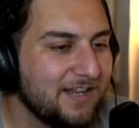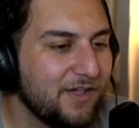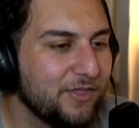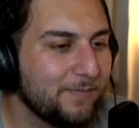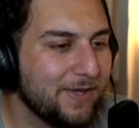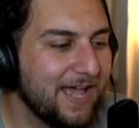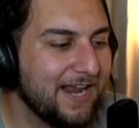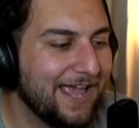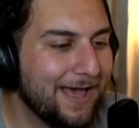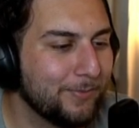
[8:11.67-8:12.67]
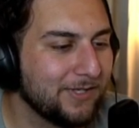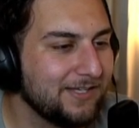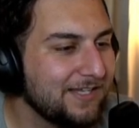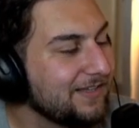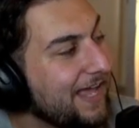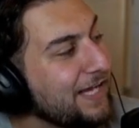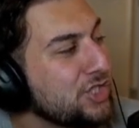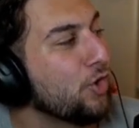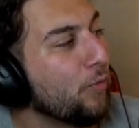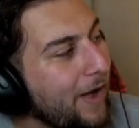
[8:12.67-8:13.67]
Nothing bad happened. That's
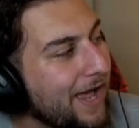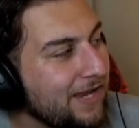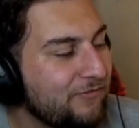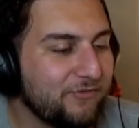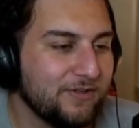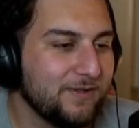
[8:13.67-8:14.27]
your wife.